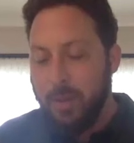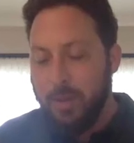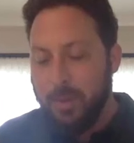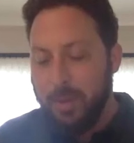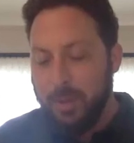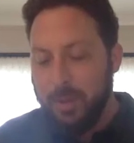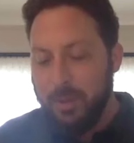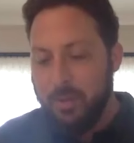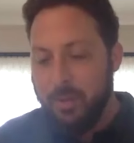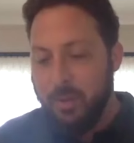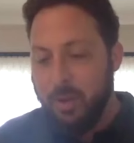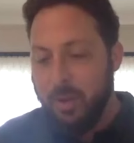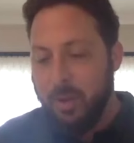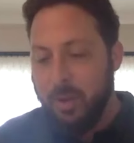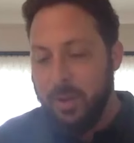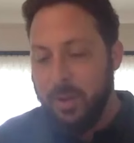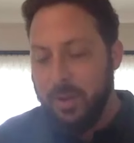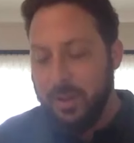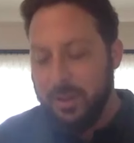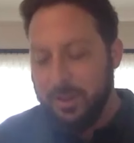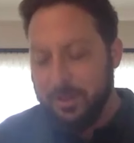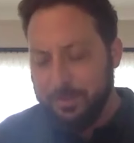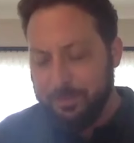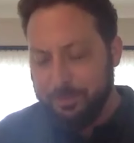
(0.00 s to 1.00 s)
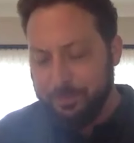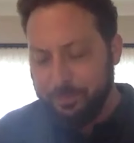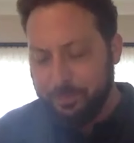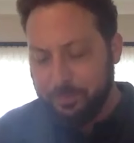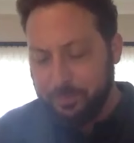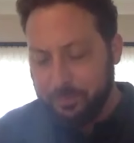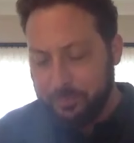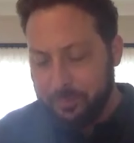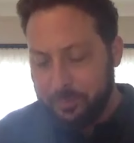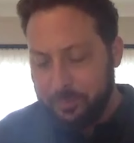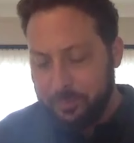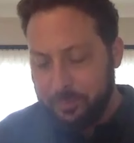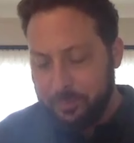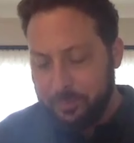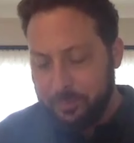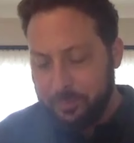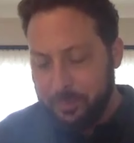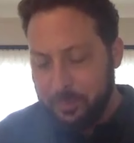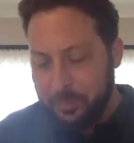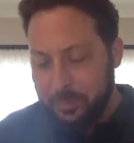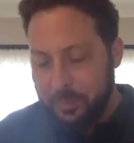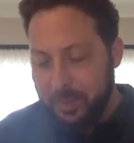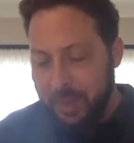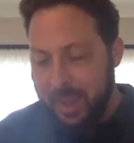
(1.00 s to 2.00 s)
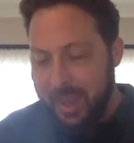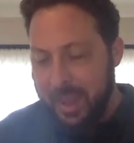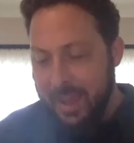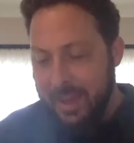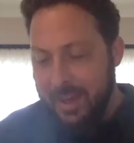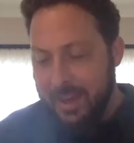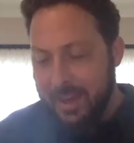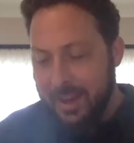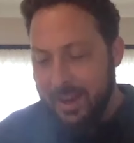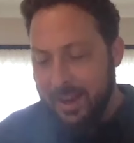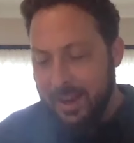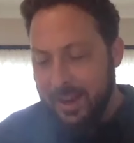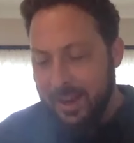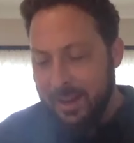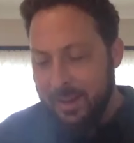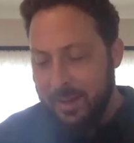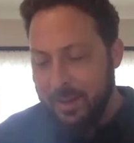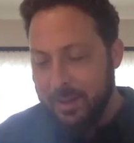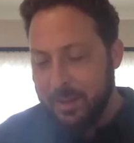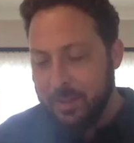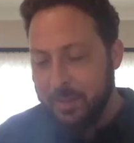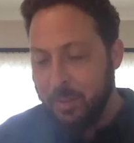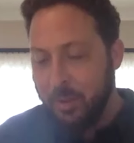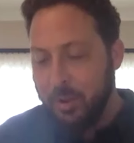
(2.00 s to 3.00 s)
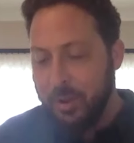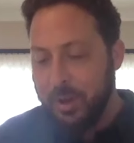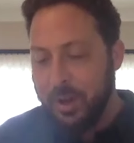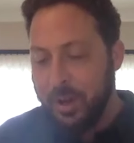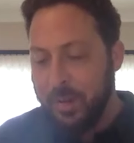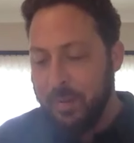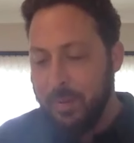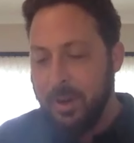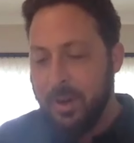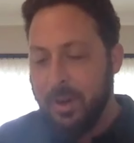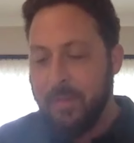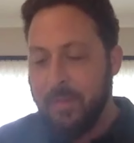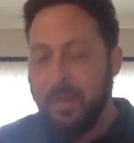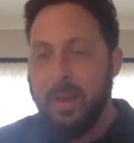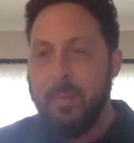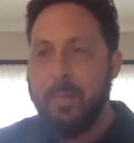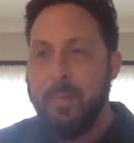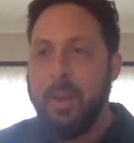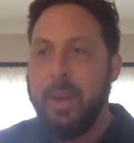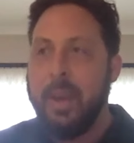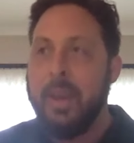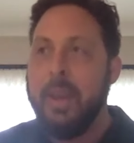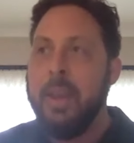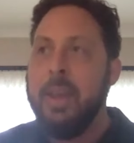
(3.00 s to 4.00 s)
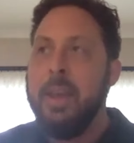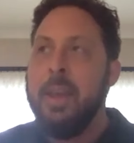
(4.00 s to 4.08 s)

Mitchum on this. And uh, let me just pull it up here, if I may.